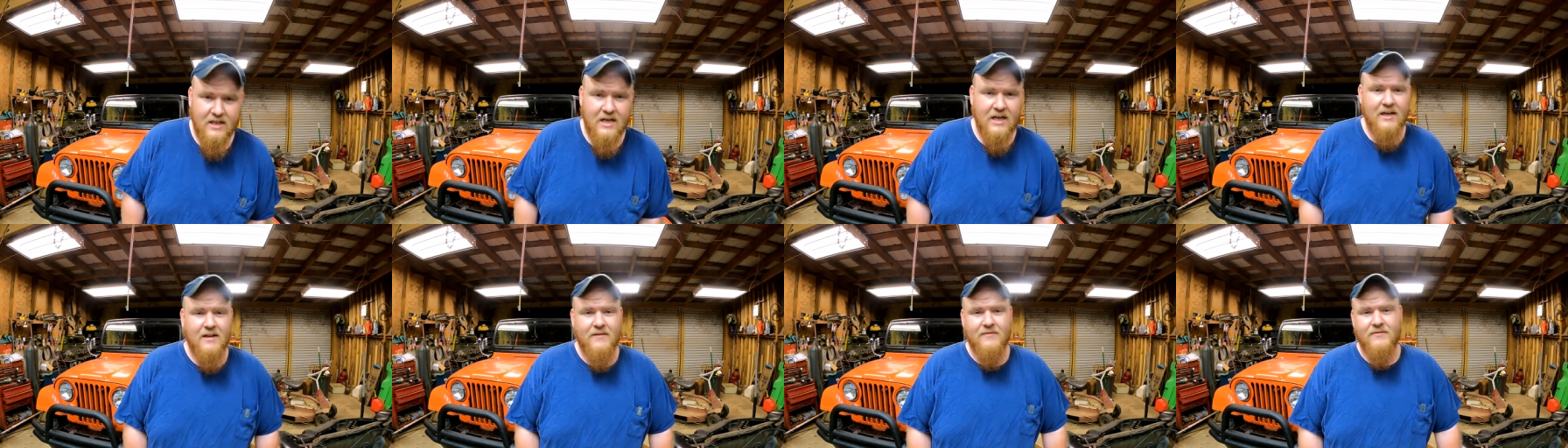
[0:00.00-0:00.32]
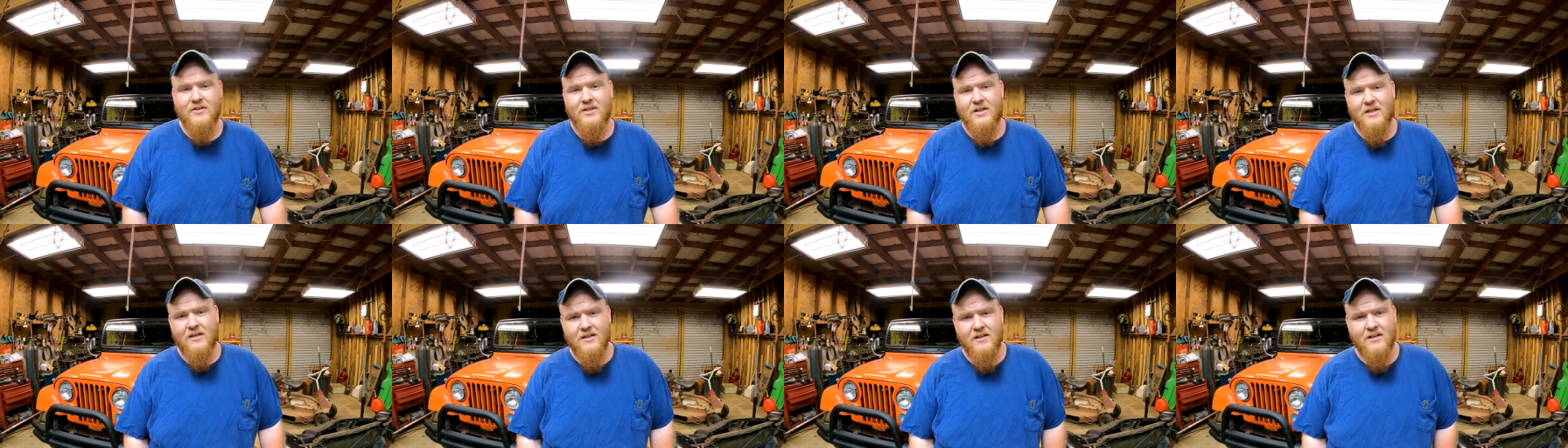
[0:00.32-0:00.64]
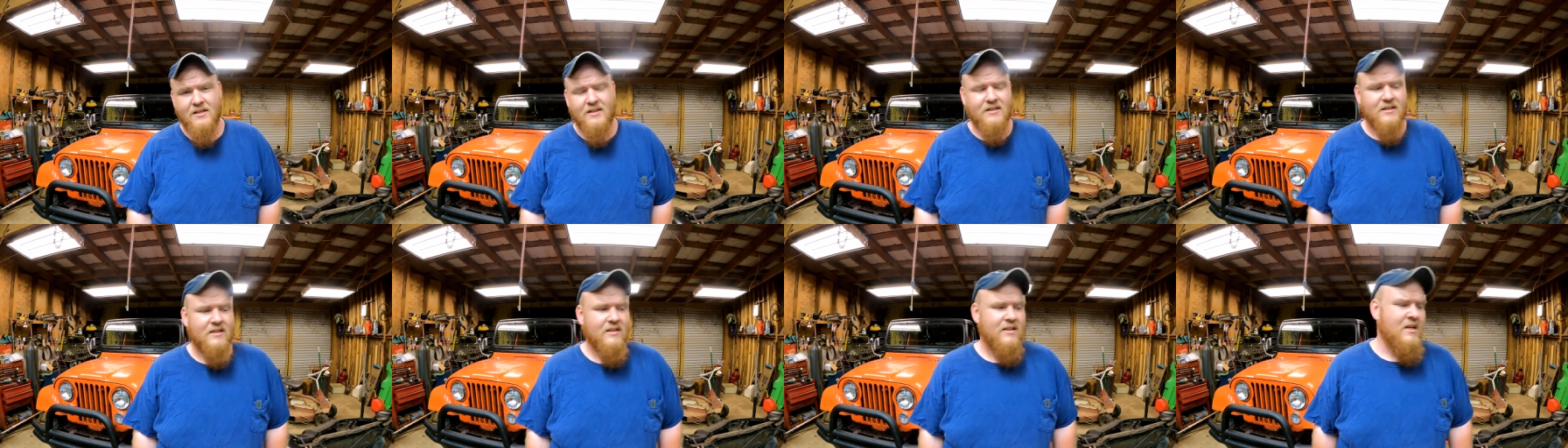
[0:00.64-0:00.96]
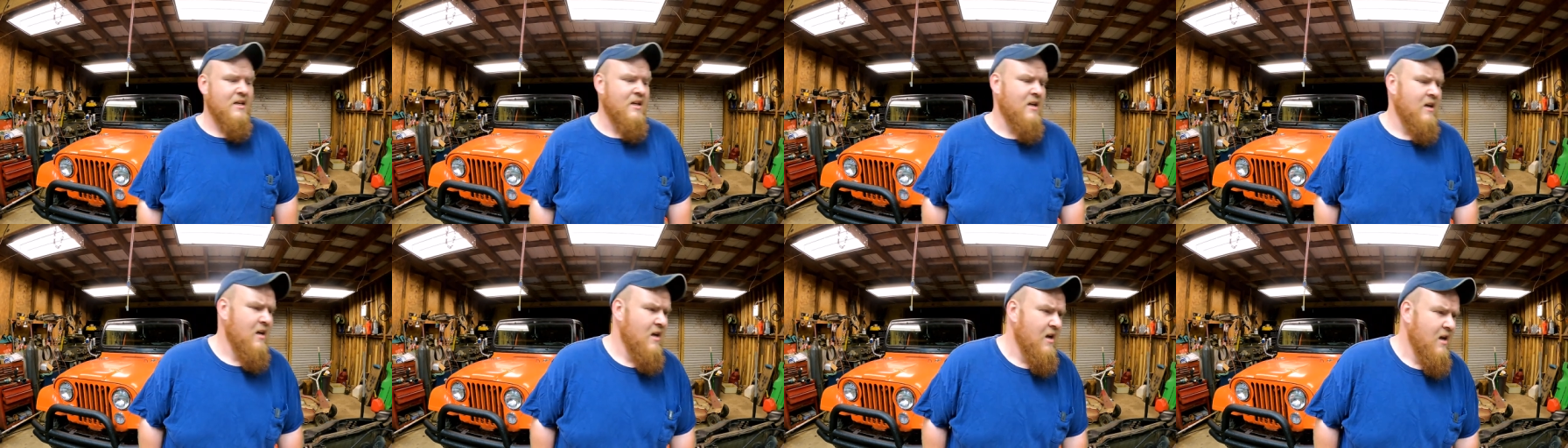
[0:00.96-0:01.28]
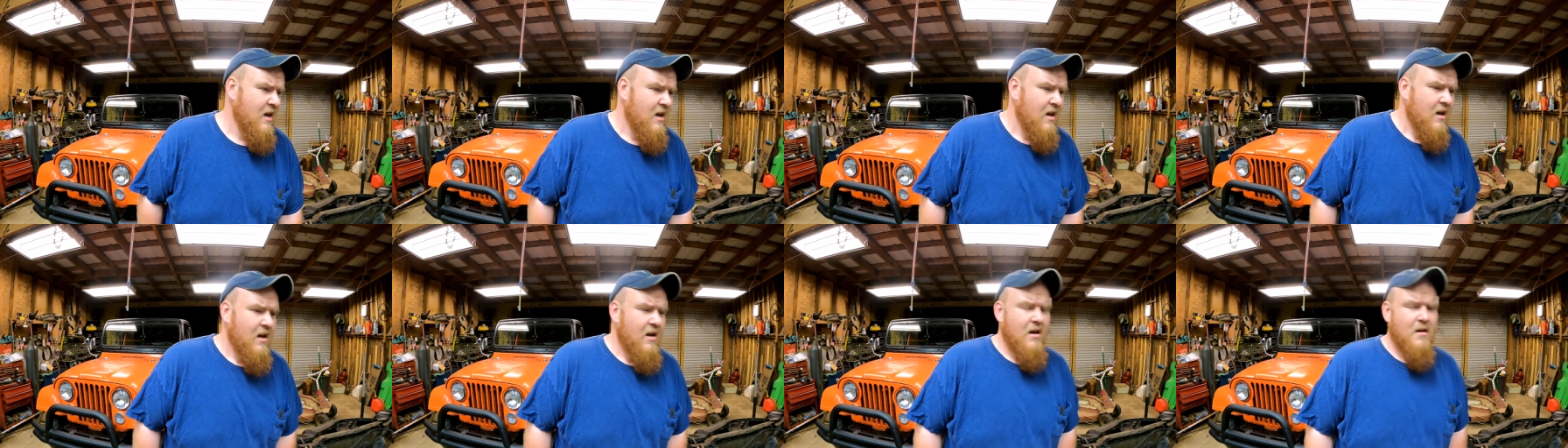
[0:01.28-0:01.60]
half tons,
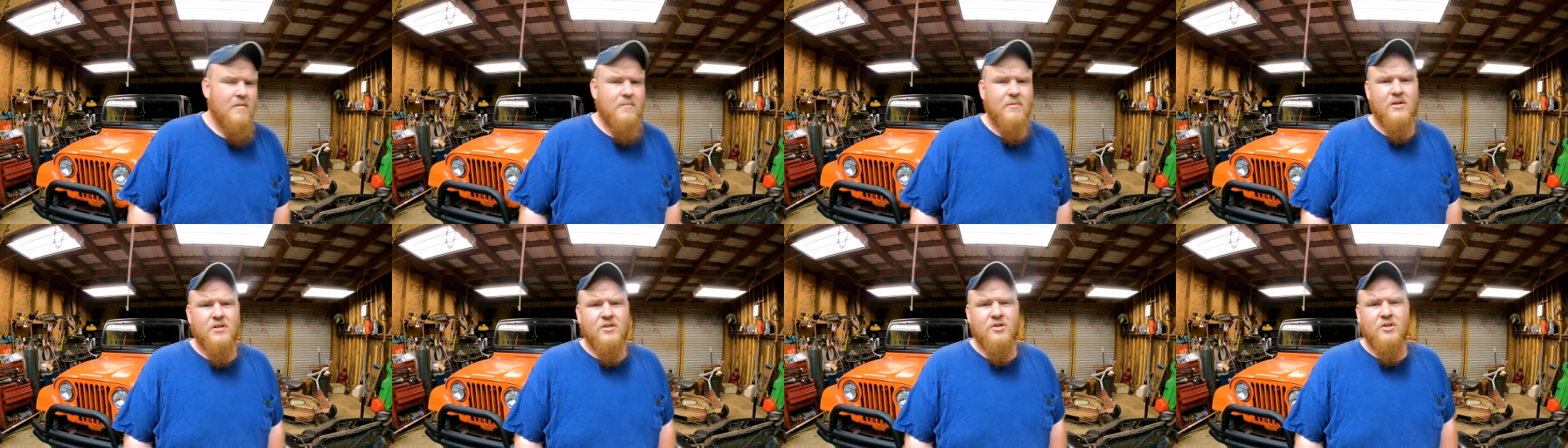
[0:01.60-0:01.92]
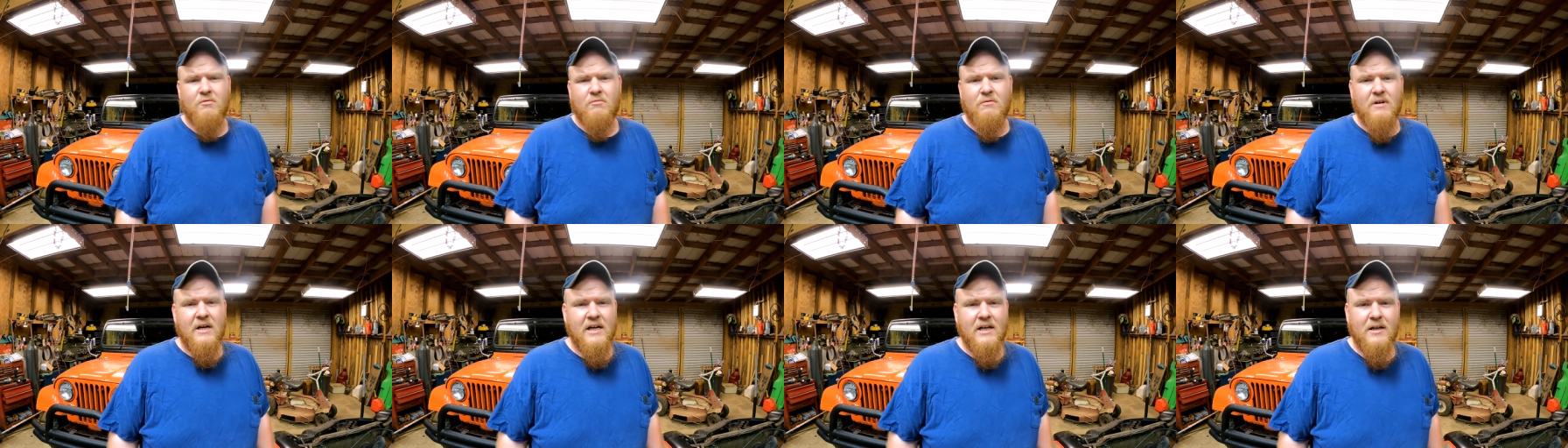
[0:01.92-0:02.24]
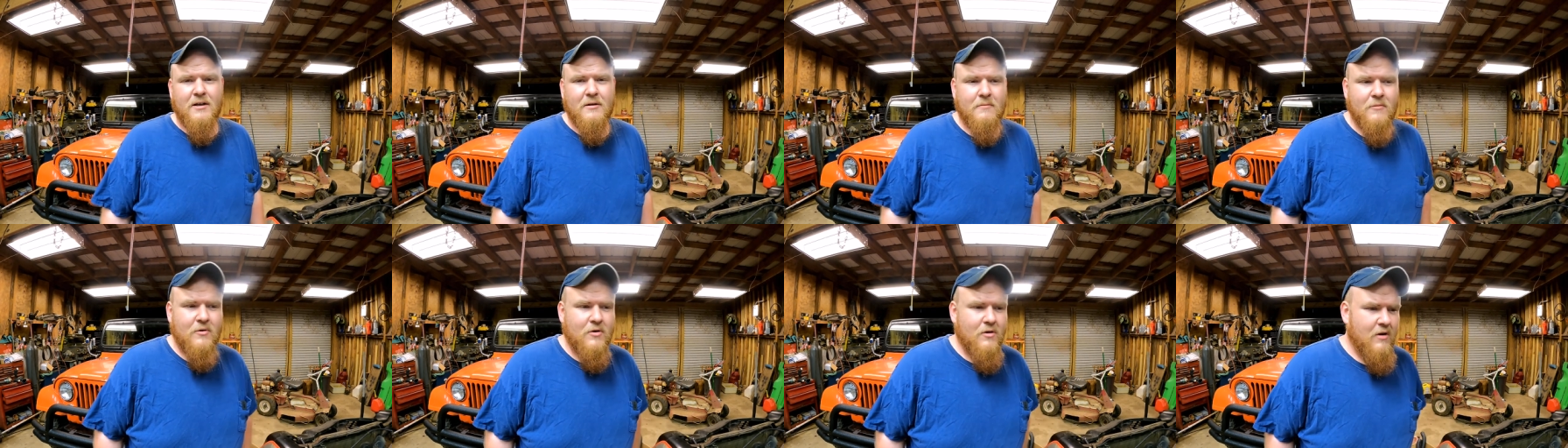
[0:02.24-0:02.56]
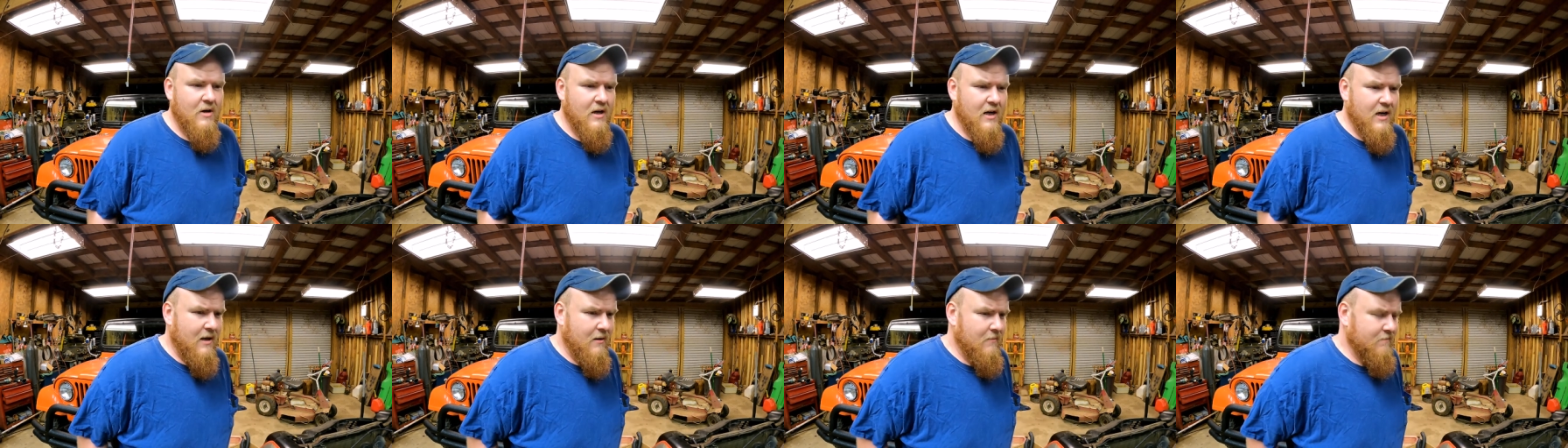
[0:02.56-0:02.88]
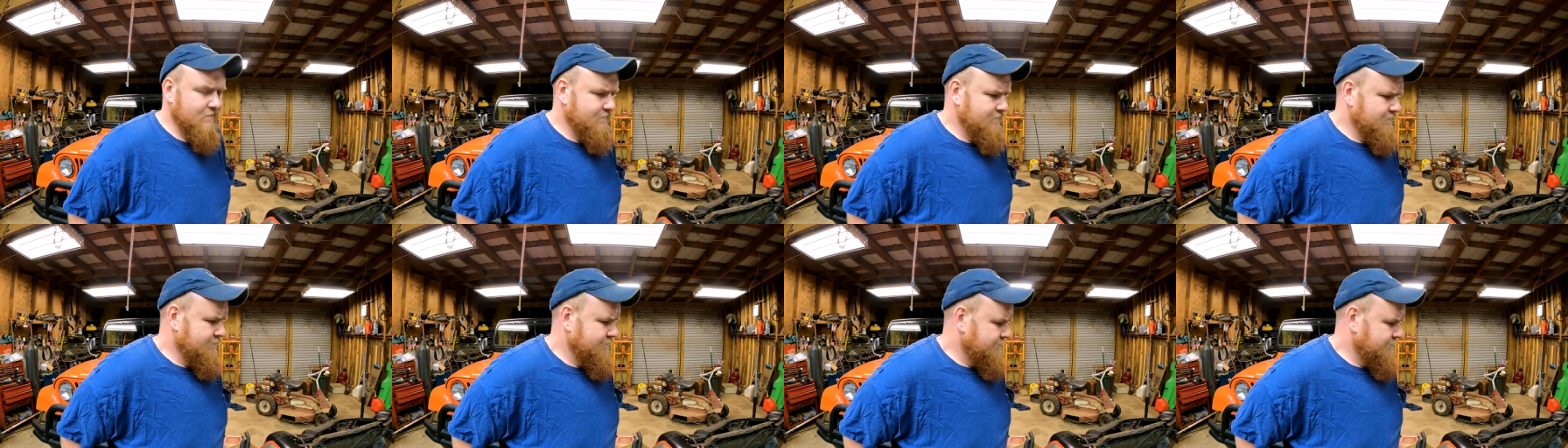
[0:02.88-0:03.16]
a bunch of random crap.